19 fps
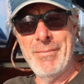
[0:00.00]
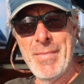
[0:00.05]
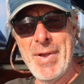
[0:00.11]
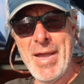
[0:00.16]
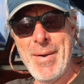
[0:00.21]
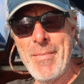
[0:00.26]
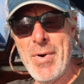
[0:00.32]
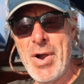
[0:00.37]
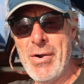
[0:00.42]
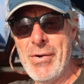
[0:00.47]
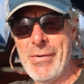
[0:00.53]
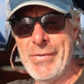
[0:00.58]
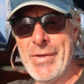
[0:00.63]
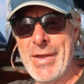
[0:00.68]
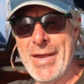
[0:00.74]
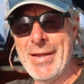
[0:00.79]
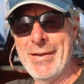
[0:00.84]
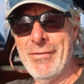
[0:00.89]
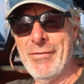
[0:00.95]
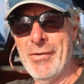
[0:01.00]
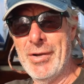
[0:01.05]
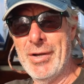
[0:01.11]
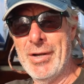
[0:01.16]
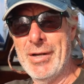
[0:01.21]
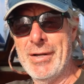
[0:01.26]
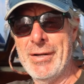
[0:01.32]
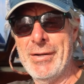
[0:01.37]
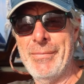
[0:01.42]
memo that
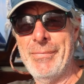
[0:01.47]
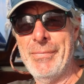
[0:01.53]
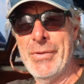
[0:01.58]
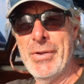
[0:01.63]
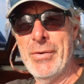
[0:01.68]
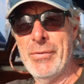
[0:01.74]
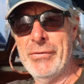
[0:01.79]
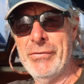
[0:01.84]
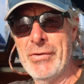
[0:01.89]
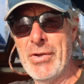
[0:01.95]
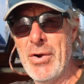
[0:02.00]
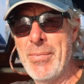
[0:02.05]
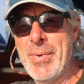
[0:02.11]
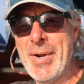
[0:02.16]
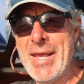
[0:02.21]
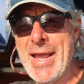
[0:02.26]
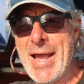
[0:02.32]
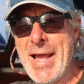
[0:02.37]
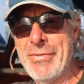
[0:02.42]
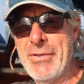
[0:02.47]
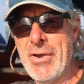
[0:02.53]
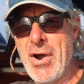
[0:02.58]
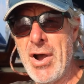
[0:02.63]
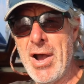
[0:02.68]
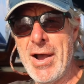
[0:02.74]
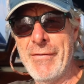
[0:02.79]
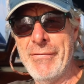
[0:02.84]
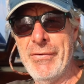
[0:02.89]
uh, there was nobody at the
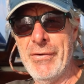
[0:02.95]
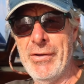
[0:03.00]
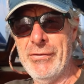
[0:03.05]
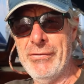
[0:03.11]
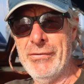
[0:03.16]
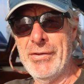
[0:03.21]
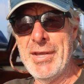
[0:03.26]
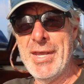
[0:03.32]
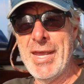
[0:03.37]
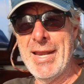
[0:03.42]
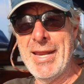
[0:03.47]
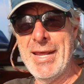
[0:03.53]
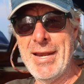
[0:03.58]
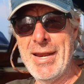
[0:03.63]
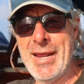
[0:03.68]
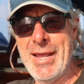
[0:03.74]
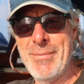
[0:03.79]
office to get it,